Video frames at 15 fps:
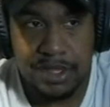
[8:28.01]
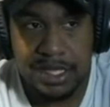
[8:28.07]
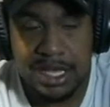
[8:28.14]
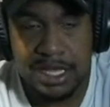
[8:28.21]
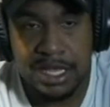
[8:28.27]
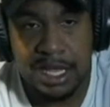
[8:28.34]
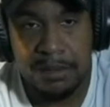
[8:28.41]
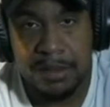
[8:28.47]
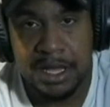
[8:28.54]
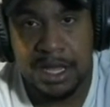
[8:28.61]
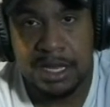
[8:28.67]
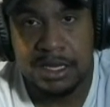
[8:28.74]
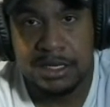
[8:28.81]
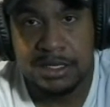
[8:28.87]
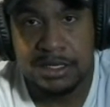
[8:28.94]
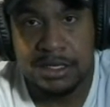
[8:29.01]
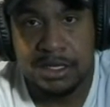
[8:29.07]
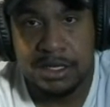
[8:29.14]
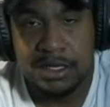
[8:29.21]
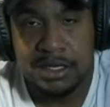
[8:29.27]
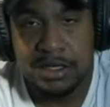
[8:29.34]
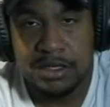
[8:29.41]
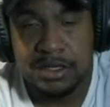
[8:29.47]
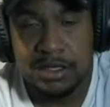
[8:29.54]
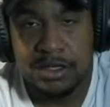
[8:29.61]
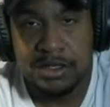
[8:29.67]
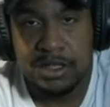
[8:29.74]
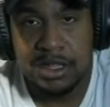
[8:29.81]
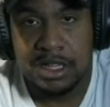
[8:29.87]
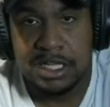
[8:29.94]
And yeah, man,
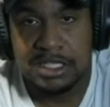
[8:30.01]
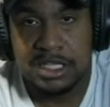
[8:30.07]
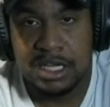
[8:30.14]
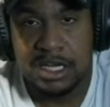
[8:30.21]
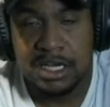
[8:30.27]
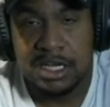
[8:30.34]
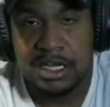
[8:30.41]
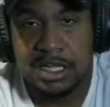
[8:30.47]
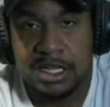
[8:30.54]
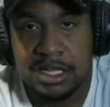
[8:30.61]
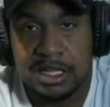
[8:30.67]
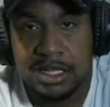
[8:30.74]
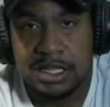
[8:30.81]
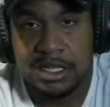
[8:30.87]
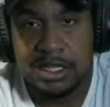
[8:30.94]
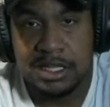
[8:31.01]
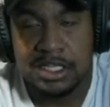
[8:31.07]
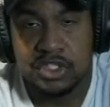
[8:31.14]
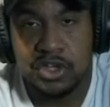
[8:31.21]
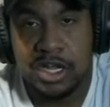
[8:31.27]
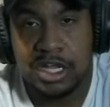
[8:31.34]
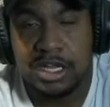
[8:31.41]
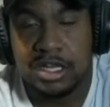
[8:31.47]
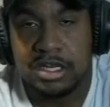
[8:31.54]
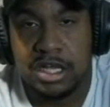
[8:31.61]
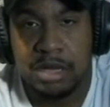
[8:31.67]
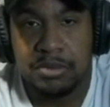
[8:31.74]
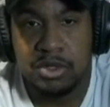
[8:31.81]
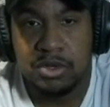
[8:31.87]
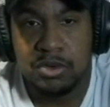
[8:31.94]
let's uh let's try to get a
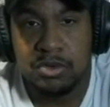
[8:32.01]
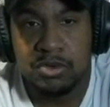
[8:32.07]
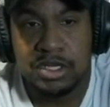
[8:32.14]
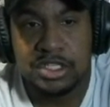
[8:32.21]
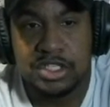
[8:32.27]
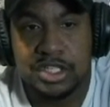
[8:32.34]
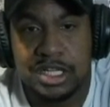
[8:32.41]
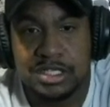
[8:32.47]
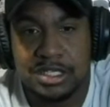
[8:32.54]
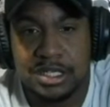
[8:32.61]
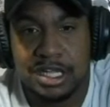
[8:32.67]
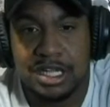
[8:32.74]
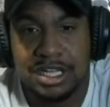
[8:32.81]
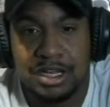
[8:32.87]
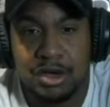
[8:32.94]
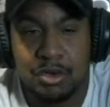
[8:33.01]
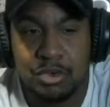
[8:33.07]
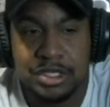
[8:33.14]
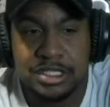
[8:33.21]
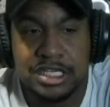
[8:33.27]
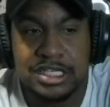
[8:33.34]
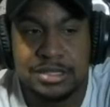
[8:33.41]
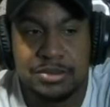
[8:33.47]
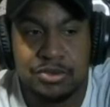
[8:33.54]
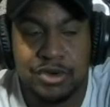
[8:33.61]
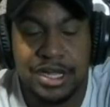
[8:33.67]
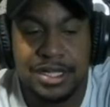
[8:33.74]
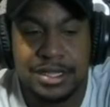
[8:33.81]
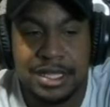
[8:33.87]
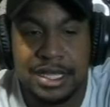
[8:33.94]
W. Let's let's you know we have seen some
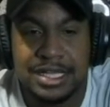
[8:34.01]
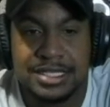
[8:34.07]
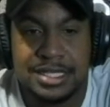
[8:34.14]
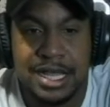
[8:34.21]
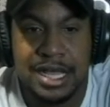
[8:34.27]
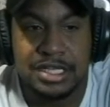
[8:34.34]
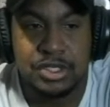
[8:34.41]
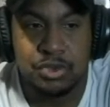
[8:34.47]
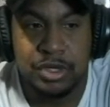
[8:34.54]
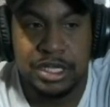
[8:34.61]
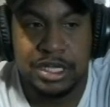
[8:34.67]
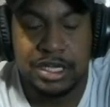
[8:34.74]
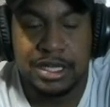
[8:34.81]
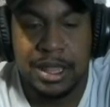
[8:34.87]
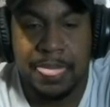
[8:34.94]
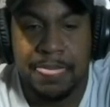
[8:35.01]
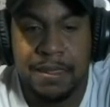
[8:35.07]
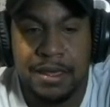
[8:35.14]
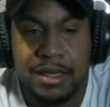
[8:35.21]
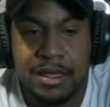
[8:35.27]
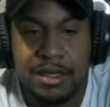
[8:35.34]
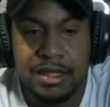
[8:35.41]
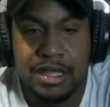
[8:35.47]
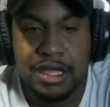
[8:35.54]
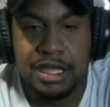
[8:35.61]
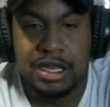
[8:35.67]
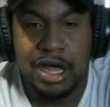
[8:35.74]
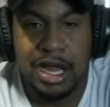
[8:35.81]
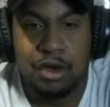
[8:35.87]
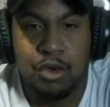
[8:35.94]
great things last week.
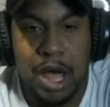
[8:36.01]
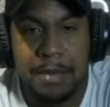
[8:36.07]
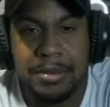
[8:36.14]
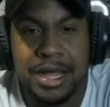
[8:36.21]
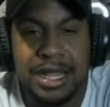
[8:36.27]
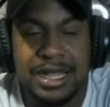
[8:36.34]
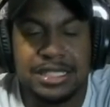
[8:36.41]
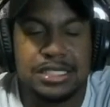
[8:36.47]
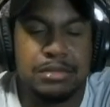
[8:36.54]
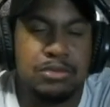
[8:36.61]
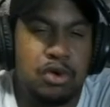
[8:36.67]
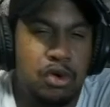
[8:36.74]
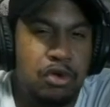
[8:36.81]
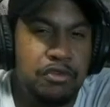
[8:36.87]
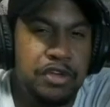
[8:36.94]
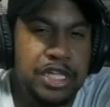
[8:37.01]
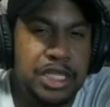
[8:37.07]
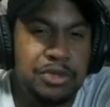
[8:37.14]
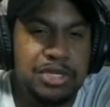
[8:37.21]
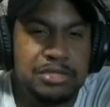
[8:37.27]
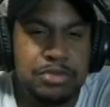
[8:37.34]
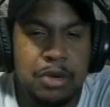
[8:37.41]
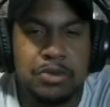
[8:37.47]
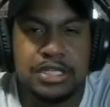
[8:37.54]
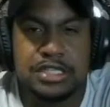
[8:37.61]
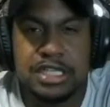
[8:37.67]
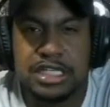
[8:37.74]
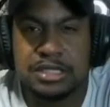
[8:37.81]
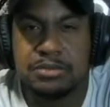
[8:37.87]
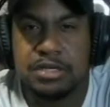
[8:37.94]
You know I don't I'm not into moral victories, but we have
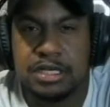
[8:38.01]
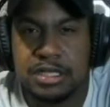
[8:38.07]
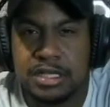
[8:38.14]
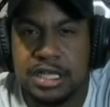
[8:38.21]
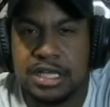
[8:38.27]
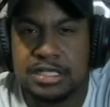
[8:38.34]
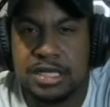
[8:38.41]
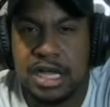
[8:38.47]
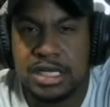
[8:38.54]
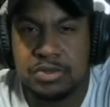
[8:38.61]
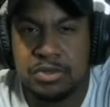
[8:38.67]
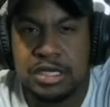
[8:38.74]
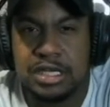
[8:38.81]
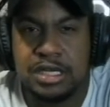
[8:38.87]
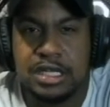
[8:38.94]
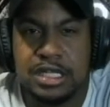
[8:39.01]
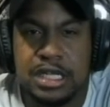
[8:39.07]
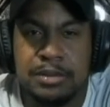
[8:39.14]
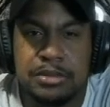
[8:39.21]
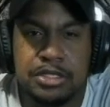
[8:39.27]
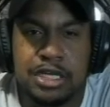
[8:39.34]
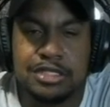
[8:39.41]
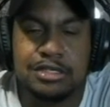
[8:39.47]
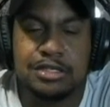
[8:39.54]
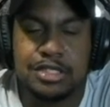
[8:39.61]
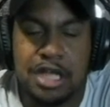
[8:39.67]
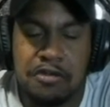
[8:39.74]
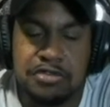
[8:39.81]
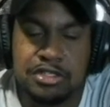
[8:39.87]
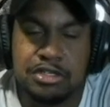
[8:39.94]
seen some good things last week. Keep Justin
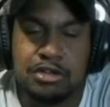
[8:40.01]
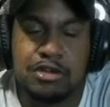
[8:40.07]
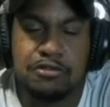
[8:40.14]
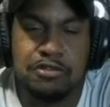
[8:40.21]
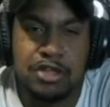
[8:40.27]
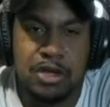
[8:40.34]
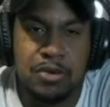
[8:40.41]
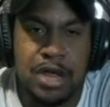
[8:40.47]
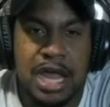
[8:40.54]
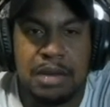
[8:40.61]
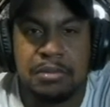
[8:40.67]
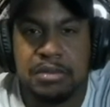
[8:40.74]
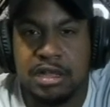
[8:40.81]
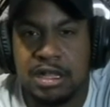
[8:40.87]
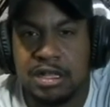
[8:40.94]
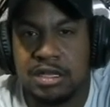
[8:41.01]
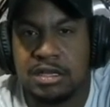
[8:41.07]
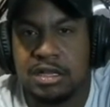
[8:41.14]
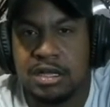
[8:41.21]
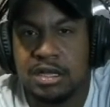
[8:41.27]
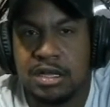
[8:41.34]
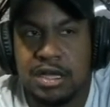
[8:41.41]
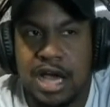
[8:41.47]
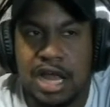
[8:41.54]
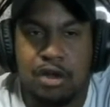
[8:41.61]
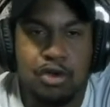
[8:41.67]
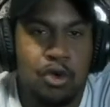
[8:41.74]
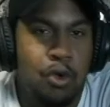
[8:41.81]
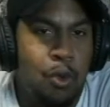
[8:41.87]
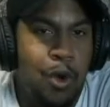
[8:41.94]
Jefferson on the field with Adam Thielen. I
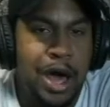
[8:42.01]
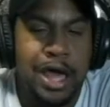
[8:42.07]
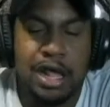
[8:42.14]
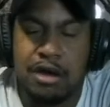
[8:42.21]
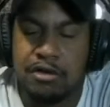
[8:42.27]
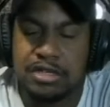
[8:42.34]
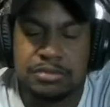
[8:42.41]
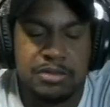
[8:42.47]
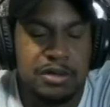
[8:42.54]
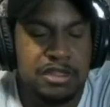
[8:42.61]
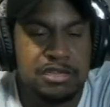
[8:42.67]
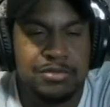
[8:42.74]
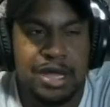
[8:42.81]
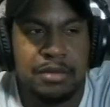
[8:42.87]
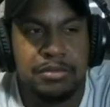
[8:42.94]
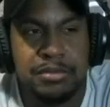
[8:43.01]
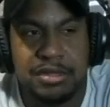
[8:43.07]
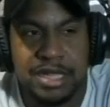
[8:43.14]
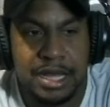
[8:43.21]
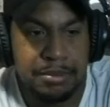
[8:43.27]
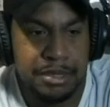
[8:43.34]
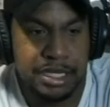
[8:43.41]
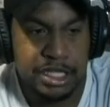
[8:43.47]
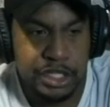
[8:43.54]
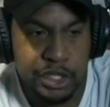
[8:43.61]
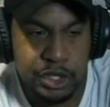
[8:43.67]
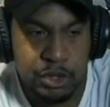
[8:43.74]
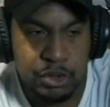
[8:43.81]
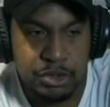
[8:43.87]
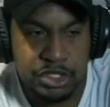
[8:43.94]
don't know why Irv Smith is not being
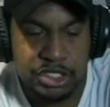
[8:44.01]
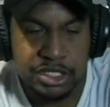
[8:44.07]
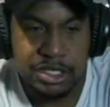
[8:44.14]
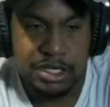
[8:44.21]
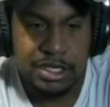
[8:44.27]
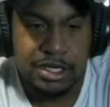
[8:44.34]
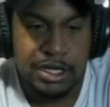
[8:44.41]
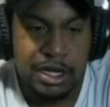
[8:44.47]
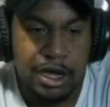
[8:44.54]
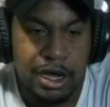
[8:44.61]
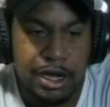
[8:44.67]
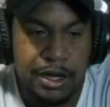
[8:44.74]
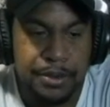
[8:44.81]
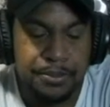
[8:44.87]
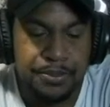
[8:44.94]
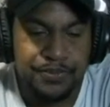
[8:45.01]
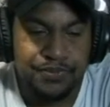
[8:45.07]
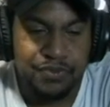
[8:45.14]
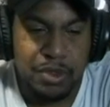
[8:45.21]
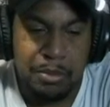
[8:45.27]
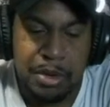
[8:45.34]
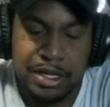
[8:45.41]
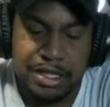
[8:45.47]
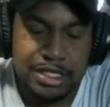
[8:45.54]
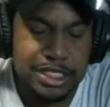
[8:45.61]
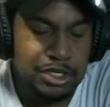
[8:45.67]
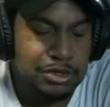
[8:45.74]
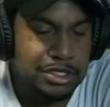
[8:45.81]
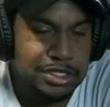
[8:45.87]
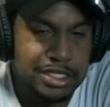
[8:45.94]
used, um, but the
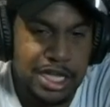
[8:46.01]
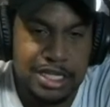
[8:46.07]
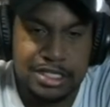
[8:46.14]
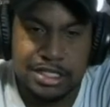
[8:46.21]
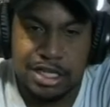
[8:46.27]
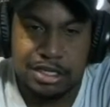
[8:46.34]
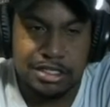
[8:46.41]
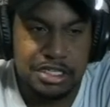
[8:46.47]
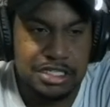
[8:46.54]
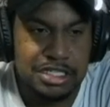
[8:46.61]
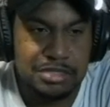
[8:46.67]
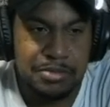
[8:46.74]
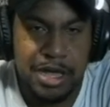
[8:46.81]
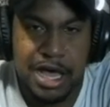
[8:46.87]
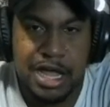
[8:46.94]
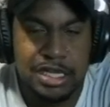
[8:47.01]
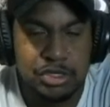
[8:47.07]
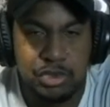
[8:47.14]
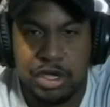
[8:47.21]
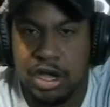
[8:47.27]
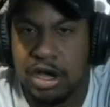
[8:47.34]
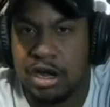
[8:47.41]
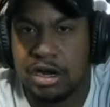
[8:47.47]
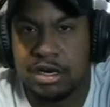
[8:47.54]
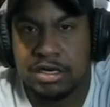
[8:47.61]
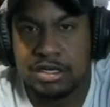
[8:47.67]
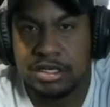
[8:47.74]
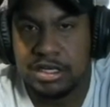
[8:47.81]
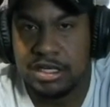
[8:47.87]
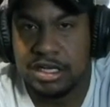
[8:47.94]
Houston Texans are just as bad as we are,
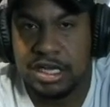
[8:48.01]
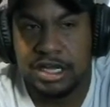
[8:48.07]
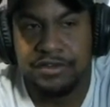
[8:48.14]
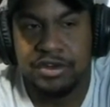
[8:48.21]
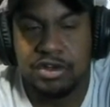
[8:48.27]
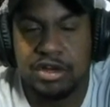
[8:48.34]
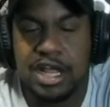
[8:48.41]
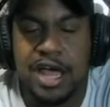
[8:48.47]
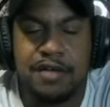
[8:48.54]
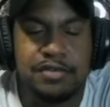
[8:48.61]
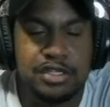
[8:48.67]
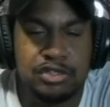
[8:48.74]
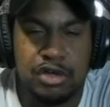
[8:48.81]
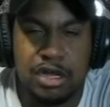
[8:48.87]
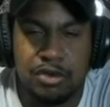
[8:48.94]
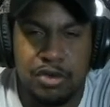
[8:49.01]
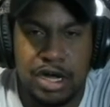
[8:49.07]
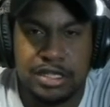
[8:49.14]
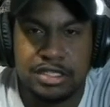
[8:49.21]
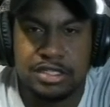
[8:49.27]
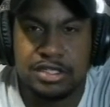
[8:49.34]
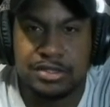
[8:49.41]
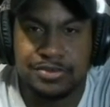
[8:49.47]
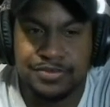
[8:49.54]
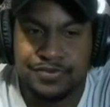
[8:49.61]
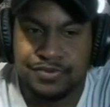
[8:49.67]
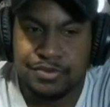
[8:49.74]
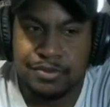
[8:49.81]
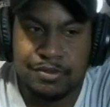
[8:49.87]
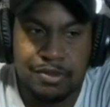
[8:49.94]
even though they have Deshaun Watson.
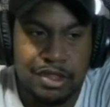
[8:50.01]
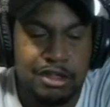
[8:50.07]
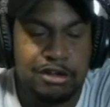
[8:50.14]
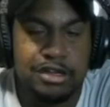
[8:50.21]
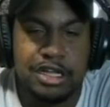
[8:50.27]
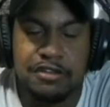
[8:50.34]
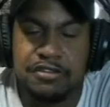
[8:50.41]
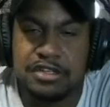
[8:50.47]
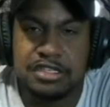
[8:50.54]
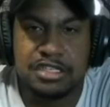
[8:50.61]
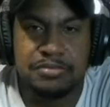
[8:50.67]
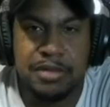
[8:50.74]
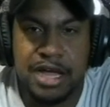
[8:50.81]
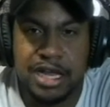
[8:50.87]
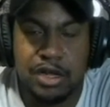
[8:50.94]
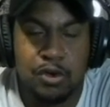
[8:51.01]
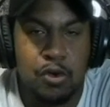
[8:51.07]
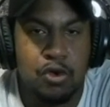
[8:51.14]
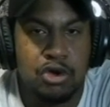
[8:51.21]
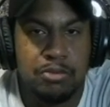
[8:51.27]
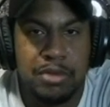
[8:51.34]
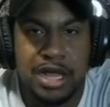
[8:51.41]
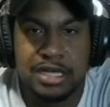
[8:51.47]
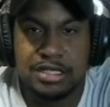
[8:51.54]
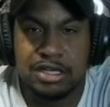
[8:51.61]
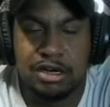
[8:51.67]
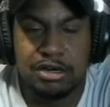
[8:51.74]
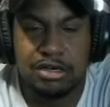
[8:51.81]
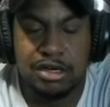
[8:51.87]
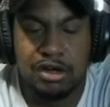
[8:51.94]
Their defense is bad. Their cornerbacks
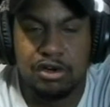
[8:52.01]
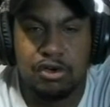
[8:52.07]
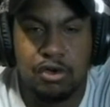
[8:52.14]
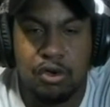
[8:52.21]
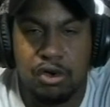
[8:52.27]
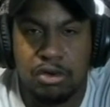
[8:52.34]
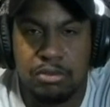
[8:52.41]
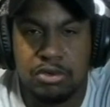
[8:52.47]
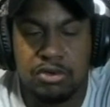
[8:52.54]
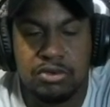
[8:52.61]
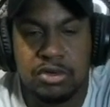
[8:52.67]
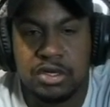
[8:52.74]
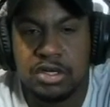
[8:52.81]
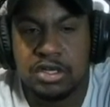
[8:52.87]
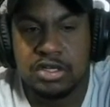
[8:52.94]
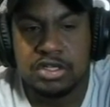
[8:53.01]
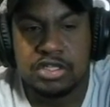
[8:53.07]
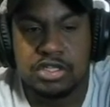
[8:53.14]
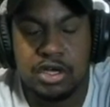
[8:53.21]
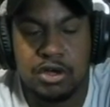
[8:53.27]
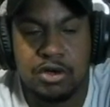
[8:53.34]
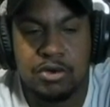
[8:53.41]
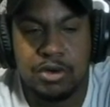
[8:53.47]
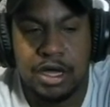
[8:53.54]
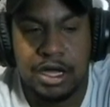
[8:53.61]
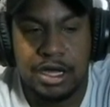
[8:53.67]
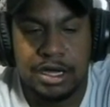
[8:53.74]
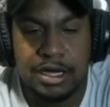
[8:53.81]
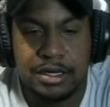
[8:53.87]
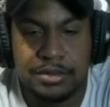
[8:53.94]
are are horrible. So.
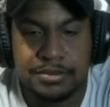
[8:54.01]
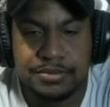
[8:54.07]
Uh,